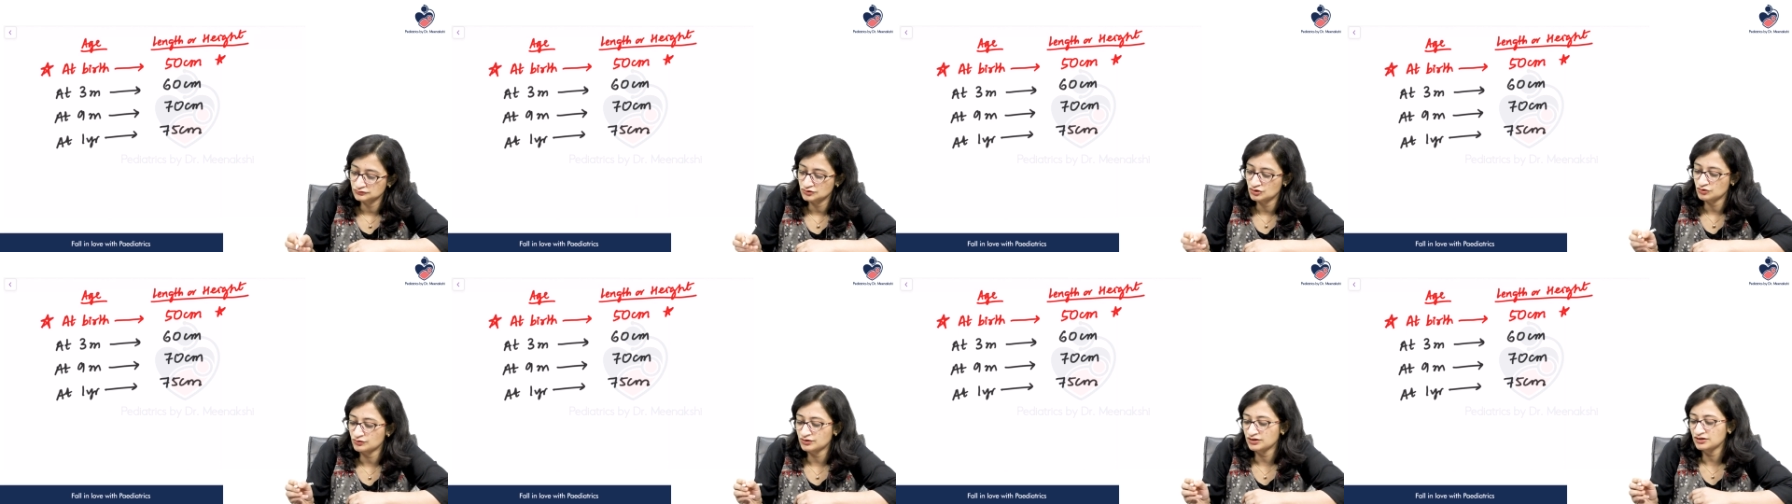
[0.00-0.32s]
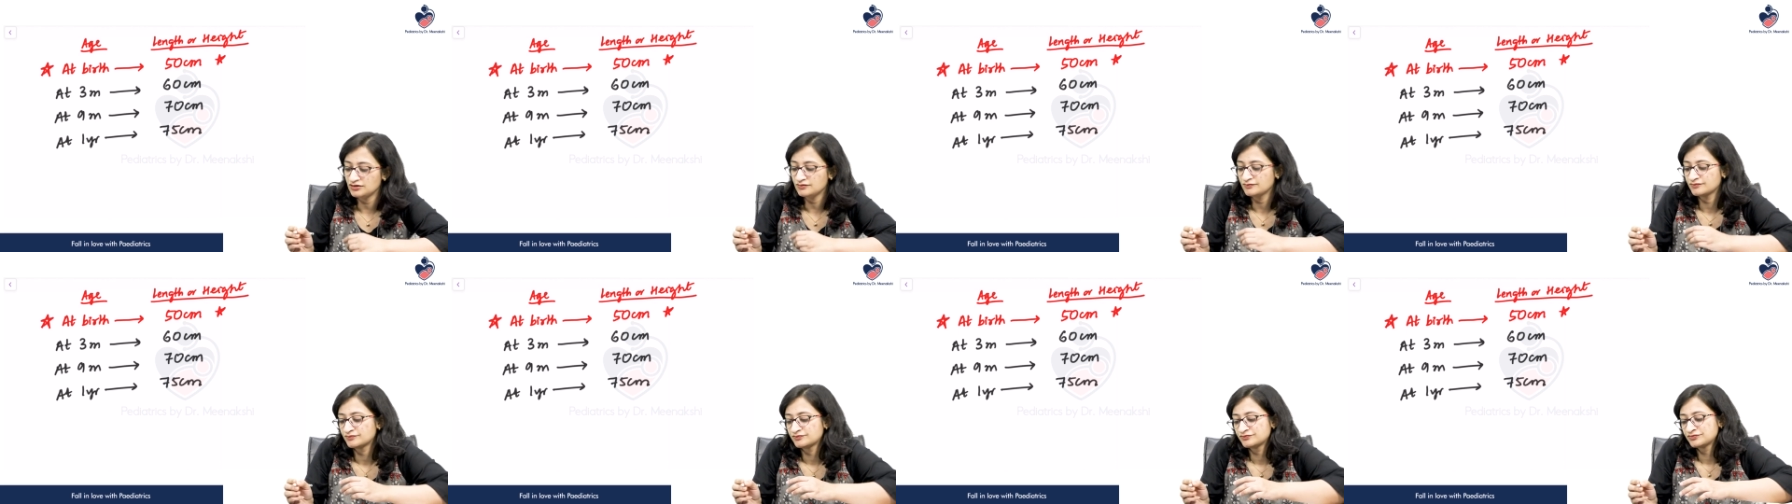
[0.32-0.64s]
okay
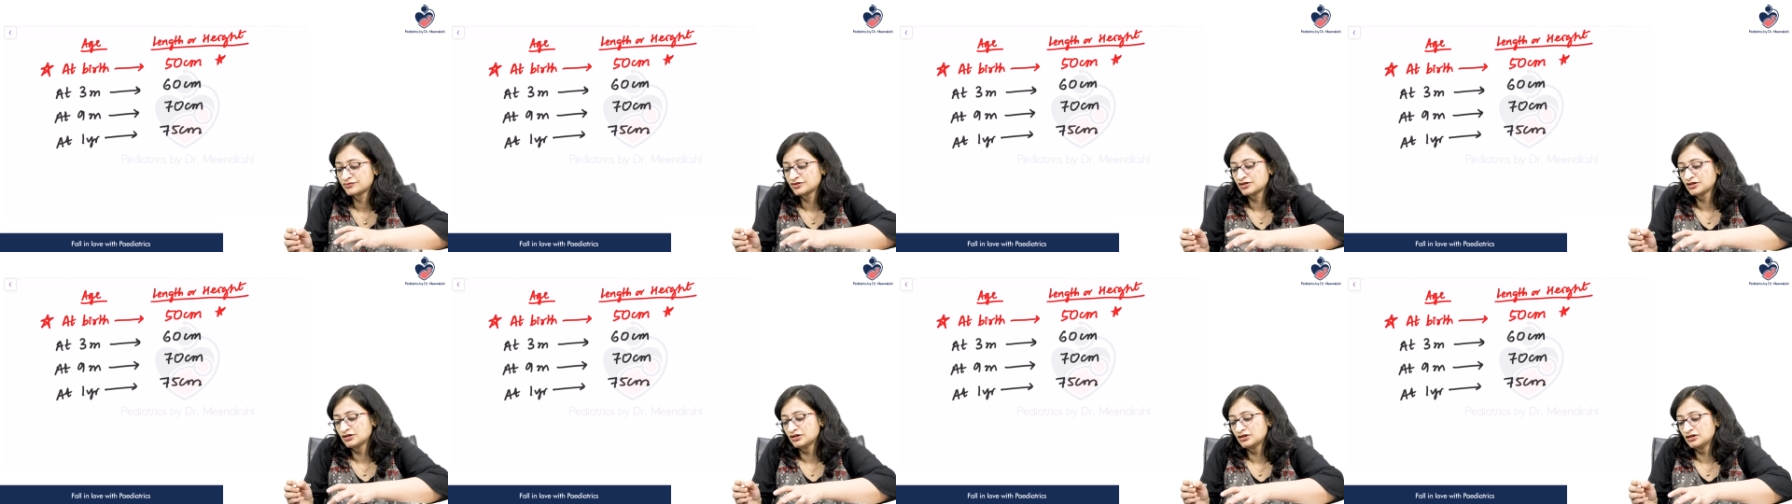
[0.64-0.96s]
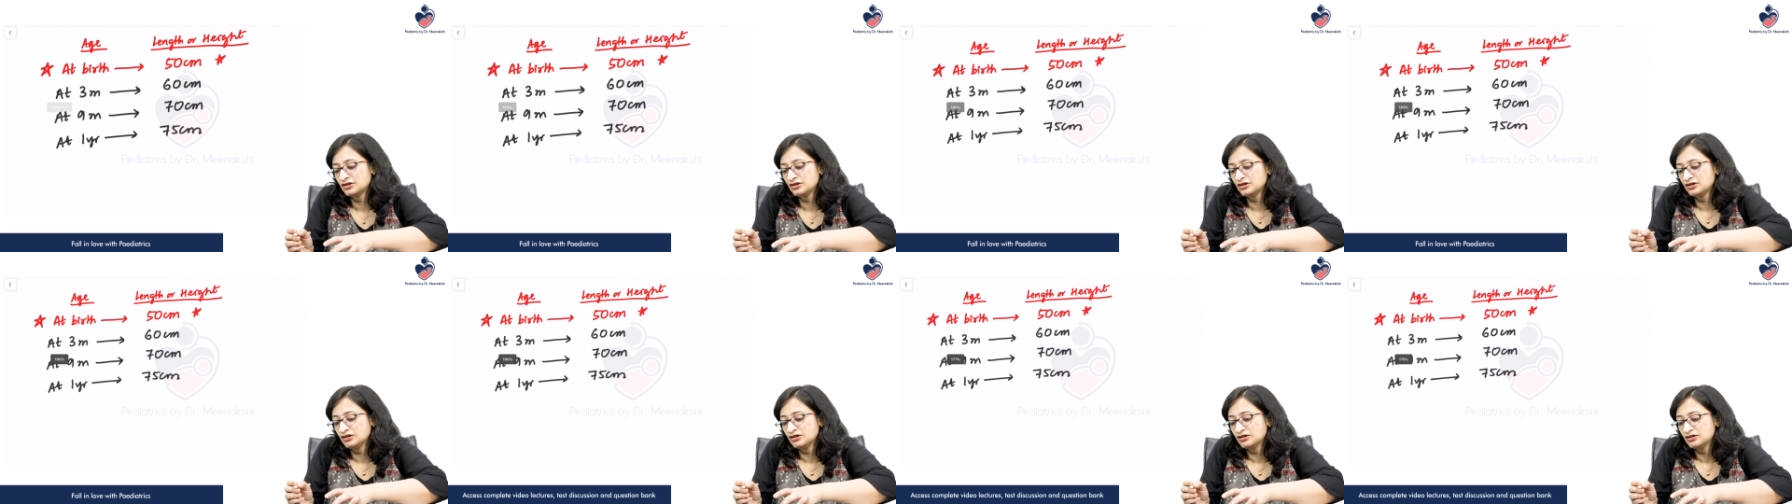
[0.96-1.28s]

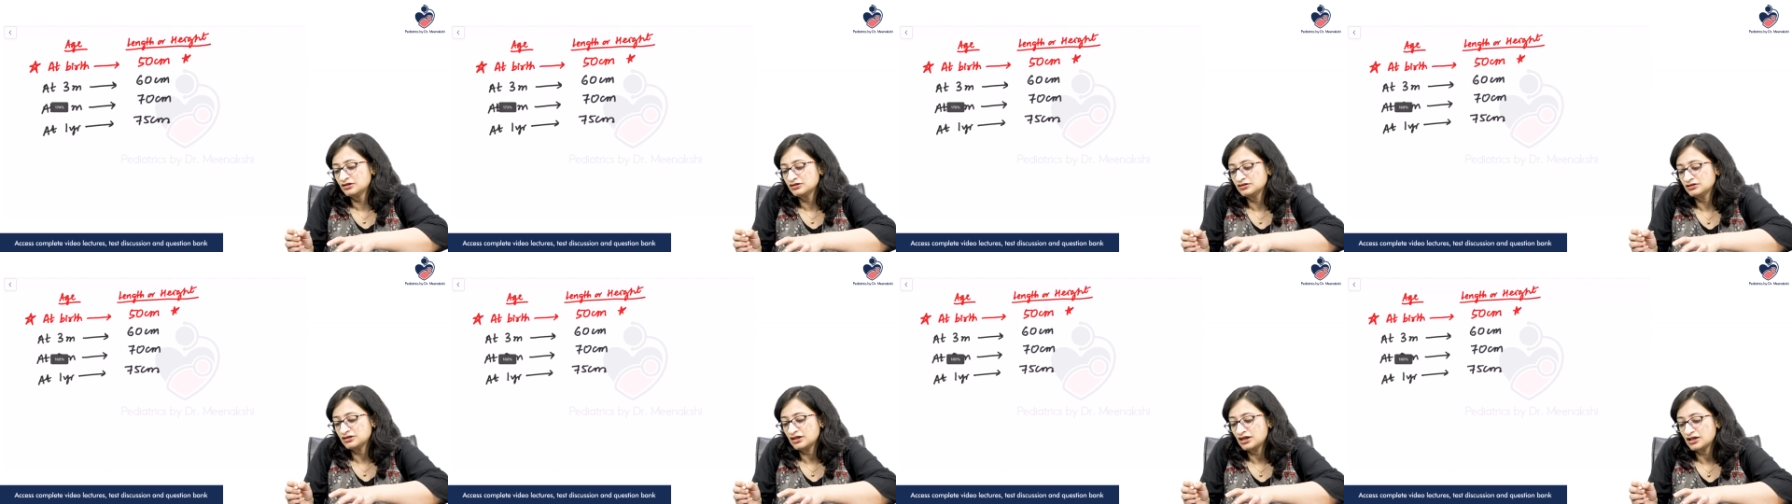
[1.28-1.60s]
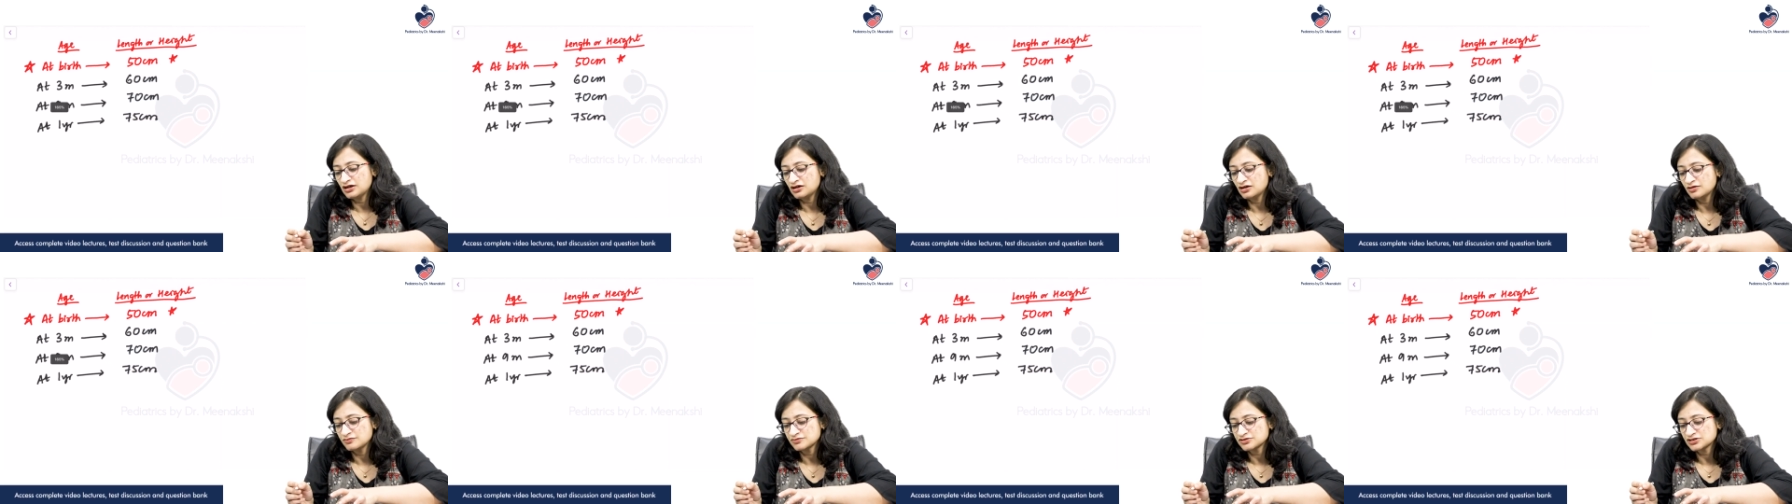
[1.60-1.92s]
there
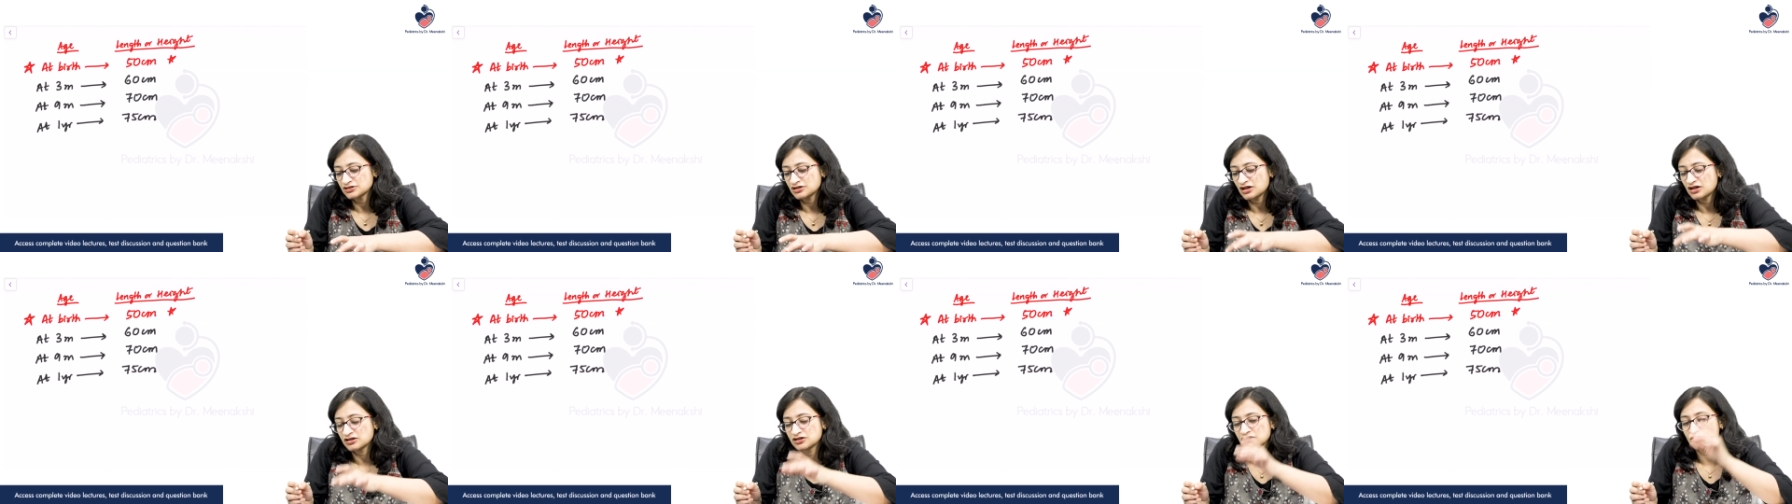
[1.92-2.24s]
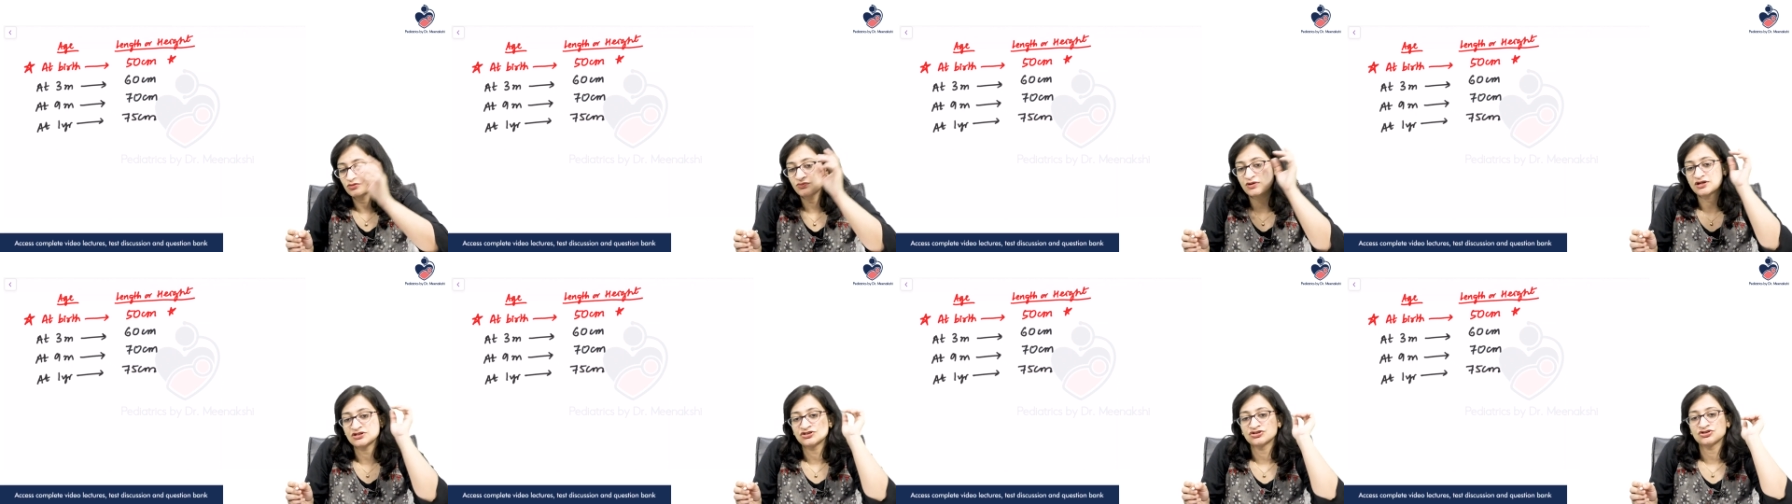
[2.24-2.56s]
comes another
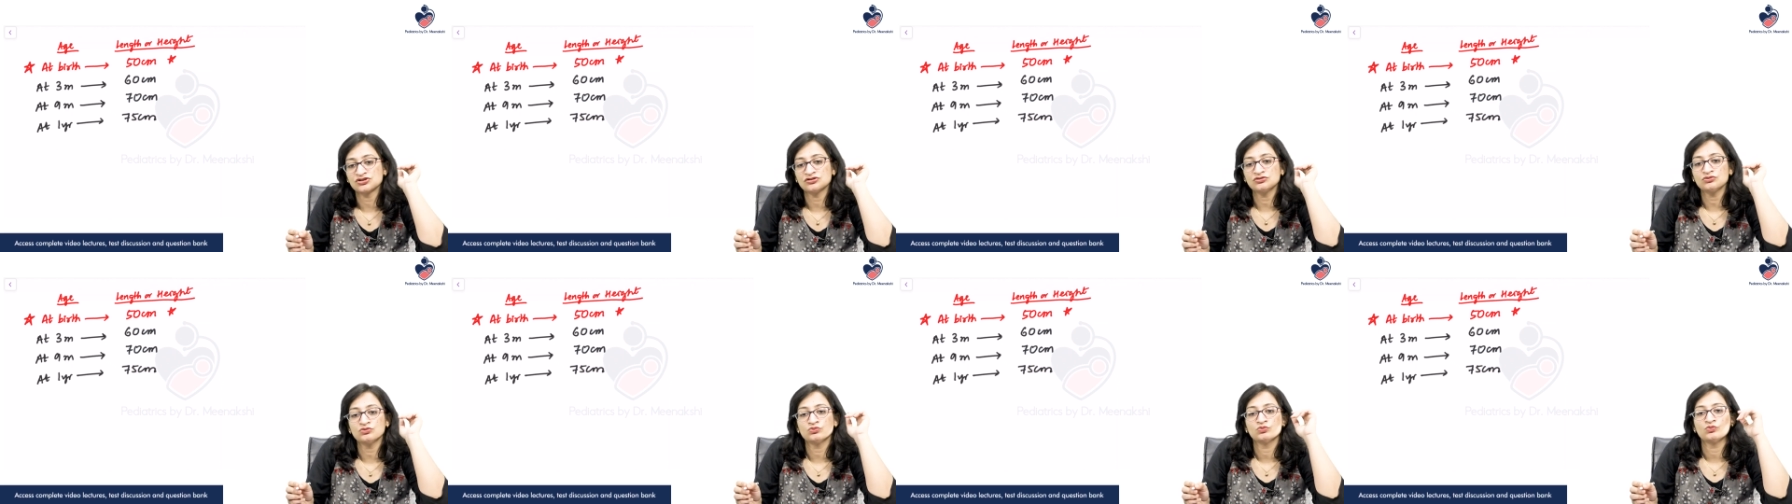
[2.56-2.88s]
question